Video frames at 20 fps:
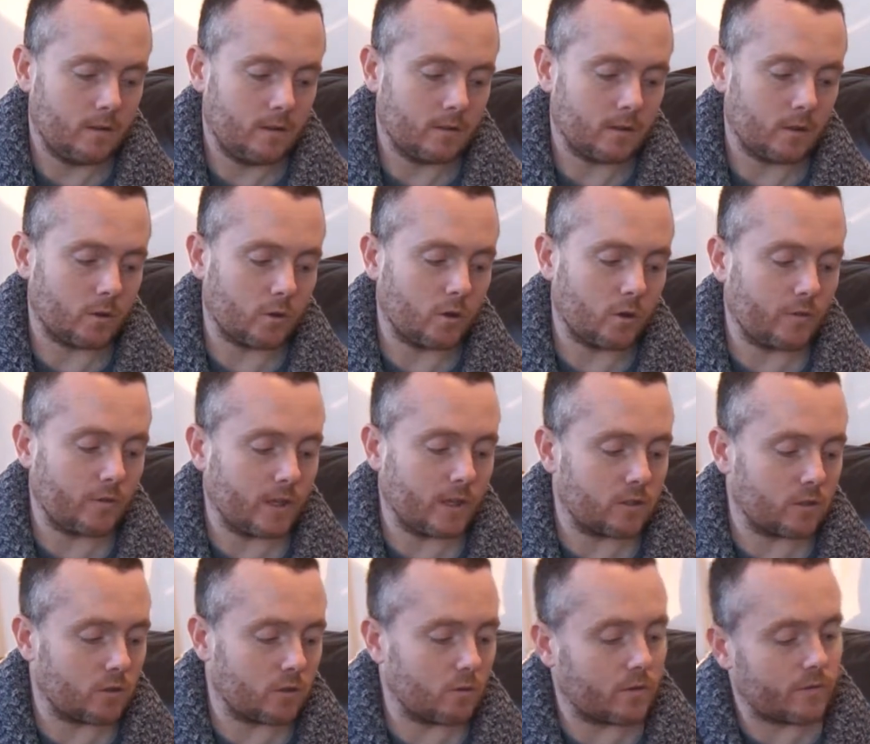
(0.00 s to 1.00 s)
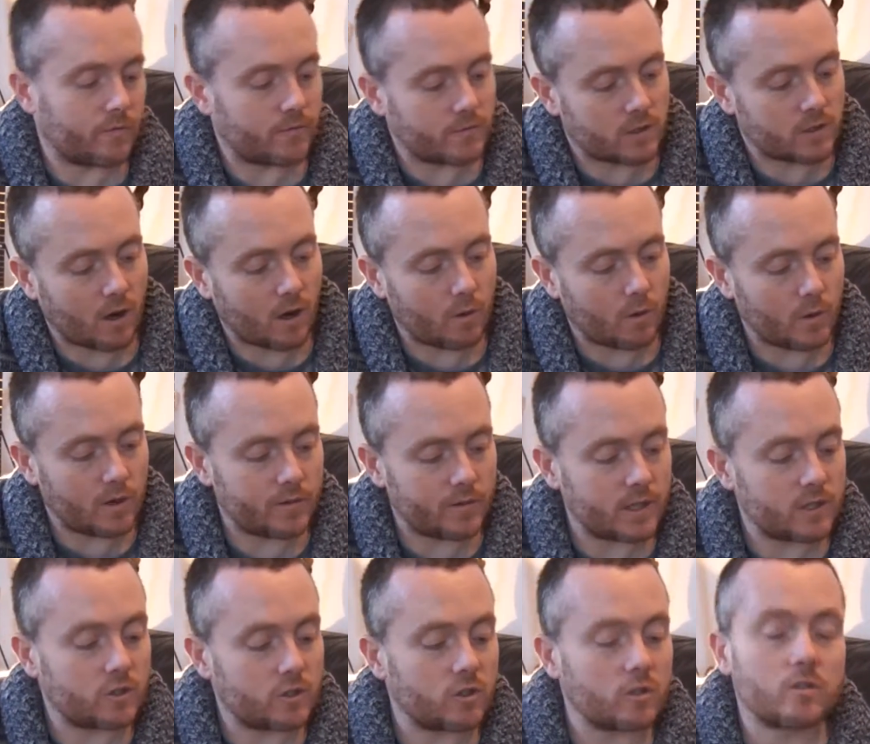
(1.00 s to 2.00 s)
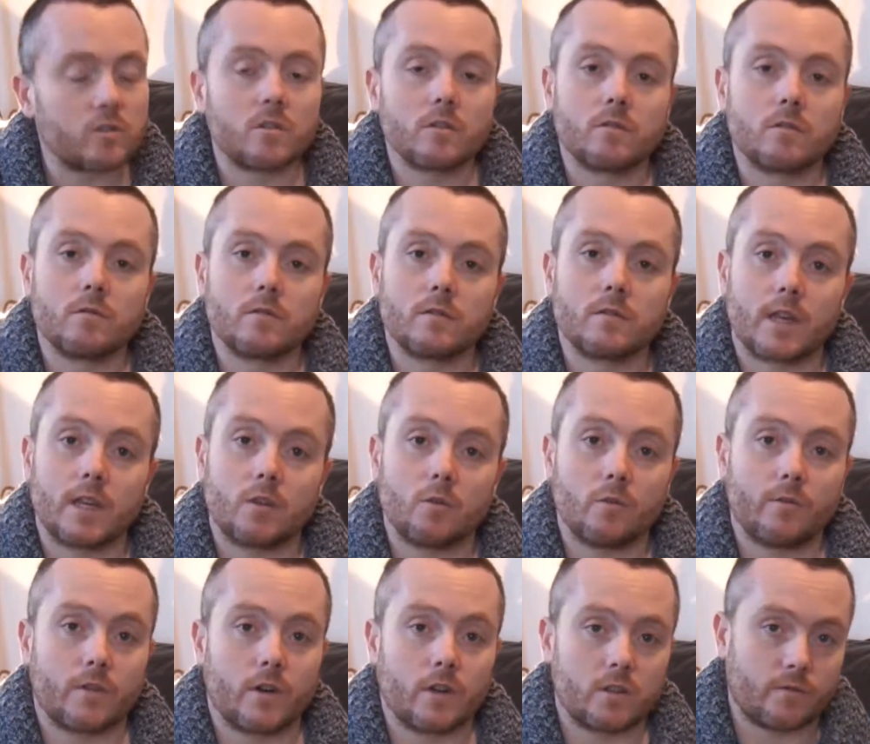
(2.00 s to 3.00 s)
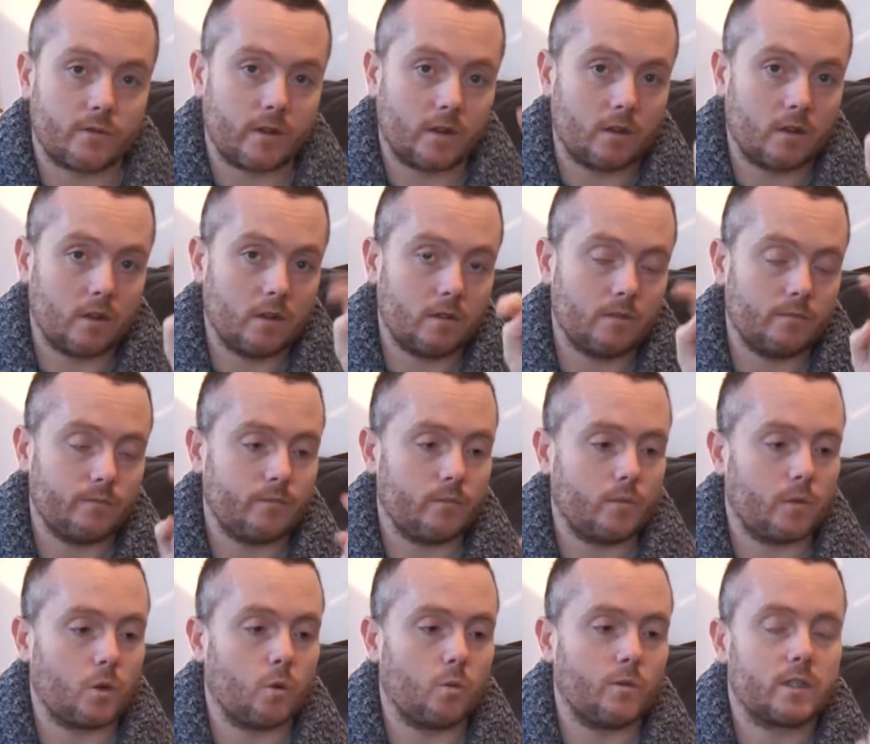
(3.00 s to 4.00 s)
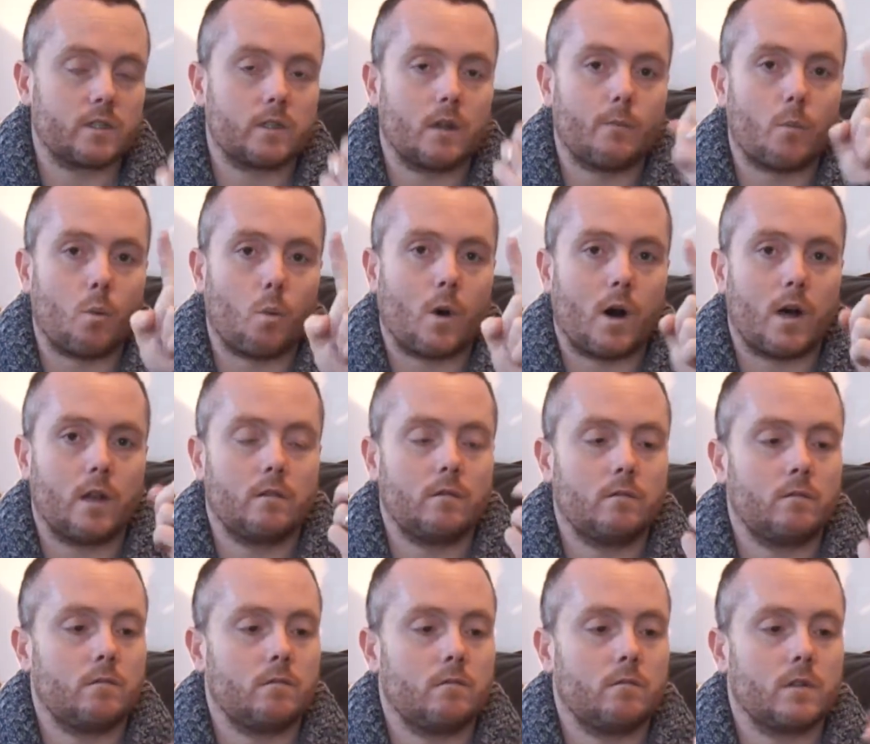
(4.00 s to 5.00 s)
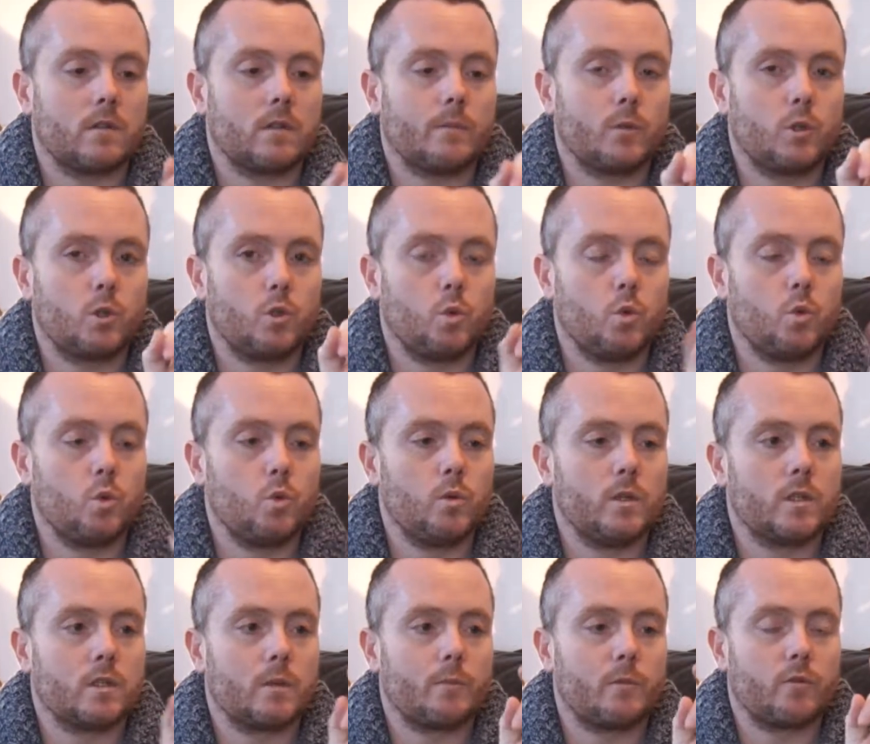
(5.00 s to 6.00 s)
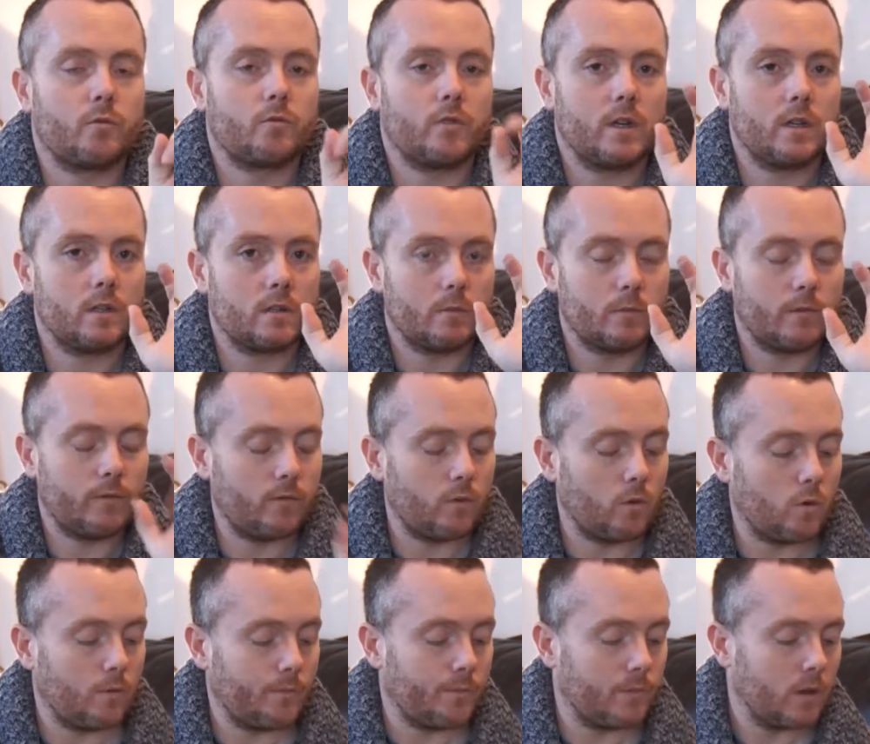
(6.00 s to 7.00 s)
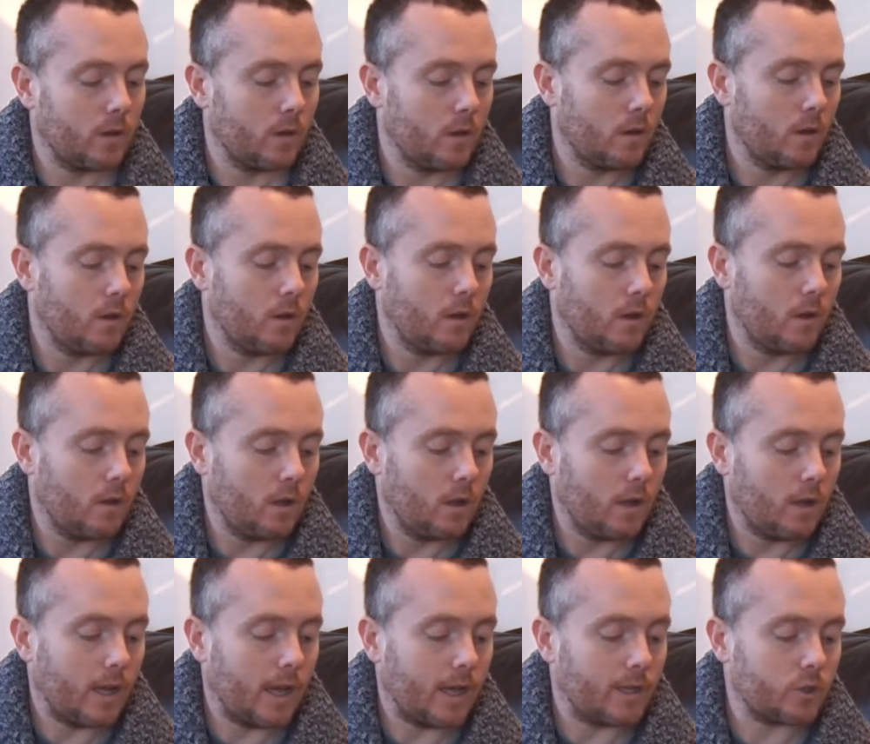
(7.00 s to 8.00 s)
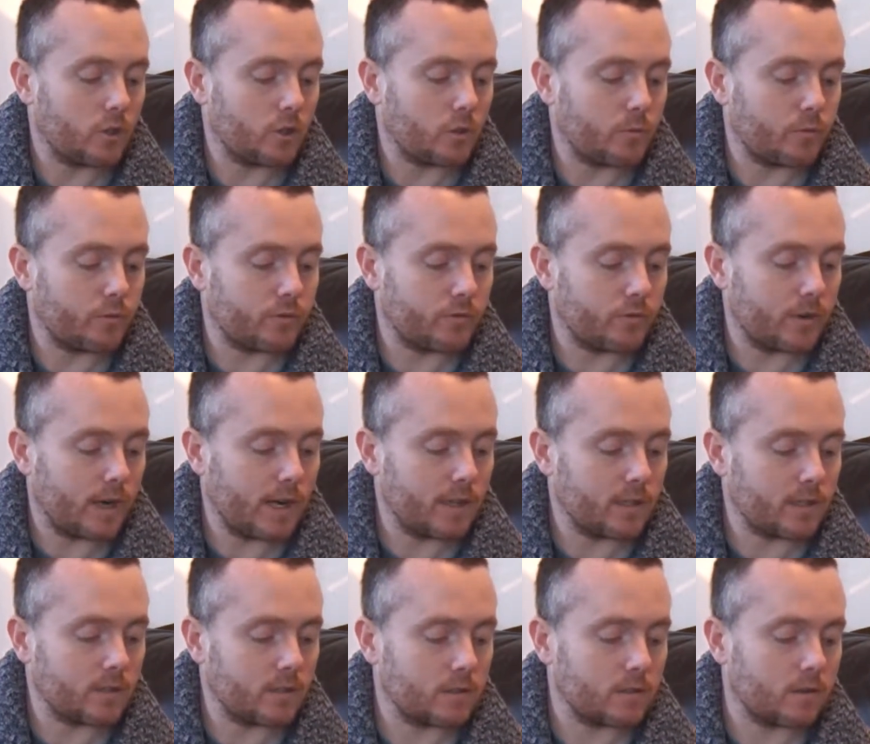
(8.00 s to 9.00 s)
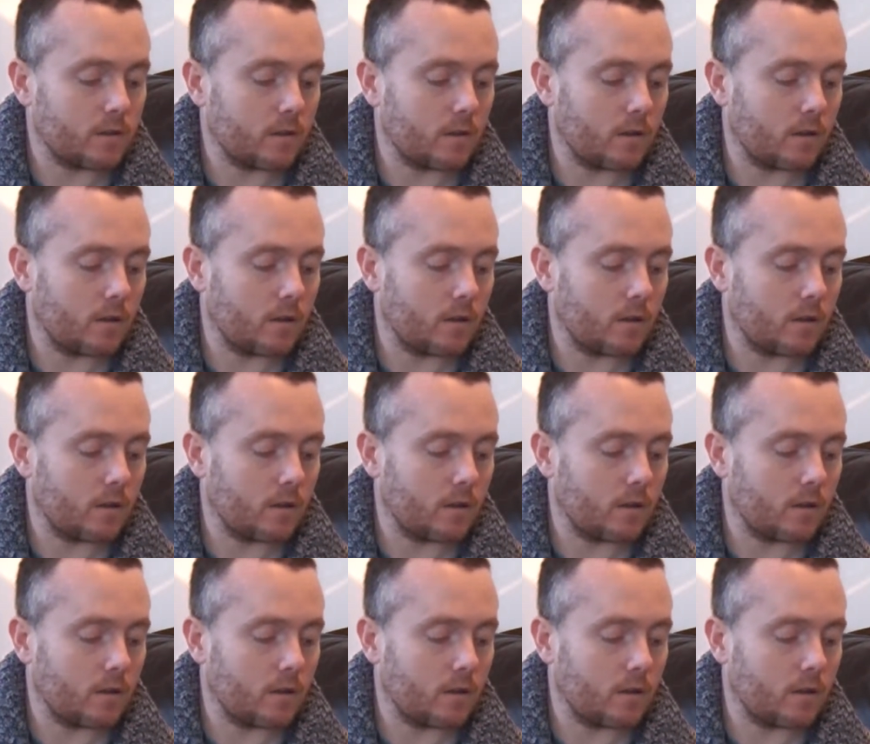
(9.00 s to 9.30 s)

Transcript: so a good thing to do to start with is just to take your first finger call this number one this number two this number three this number four and just press